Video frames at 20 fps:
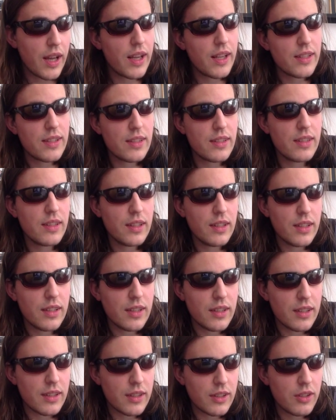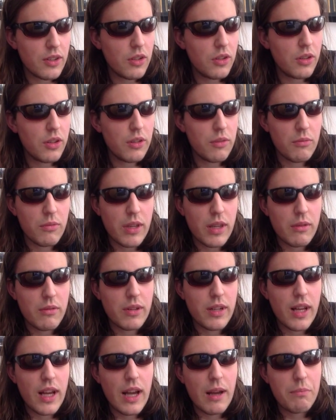as the Golden Week
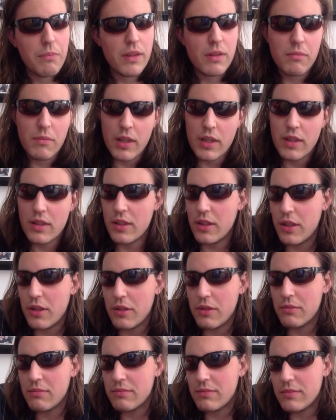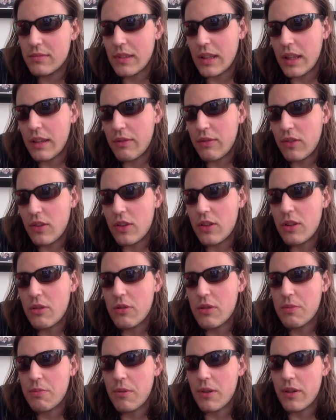would happen, but no, he
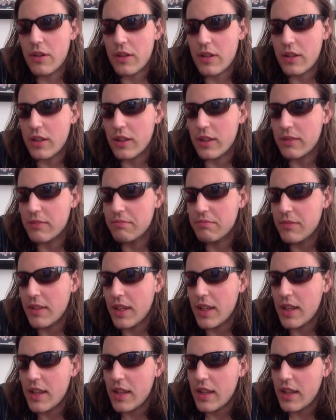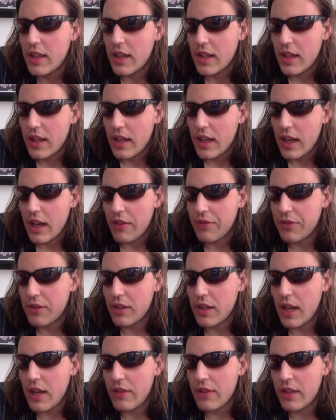follows protocol.
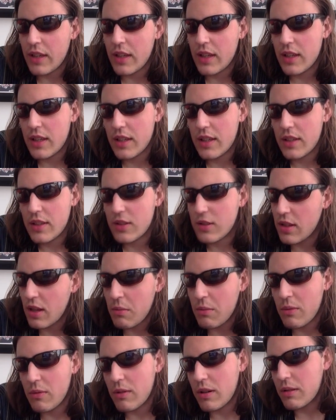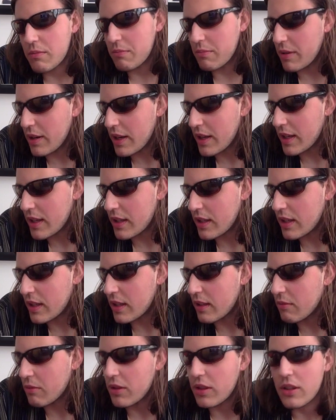After having a somewhat break
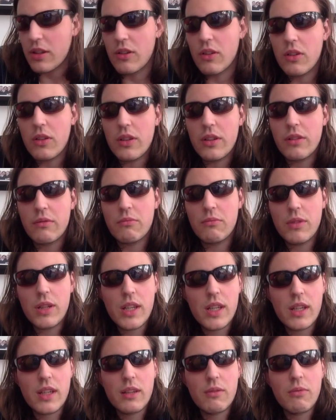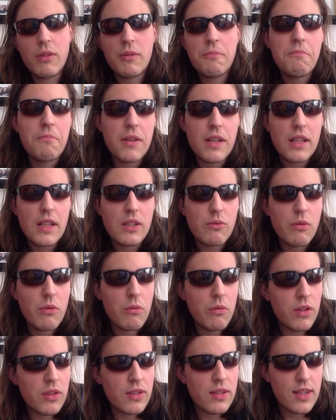with the Golden Week, One Piece will
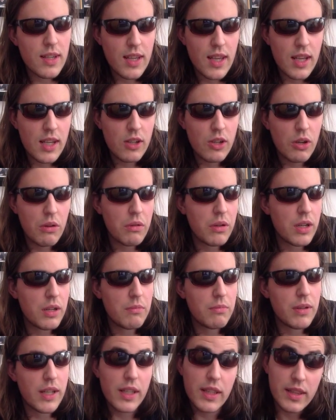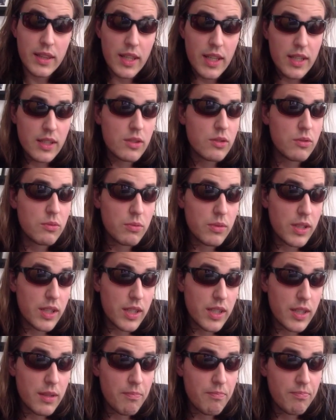once again go on a break next
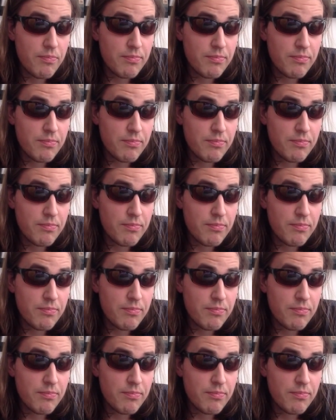week.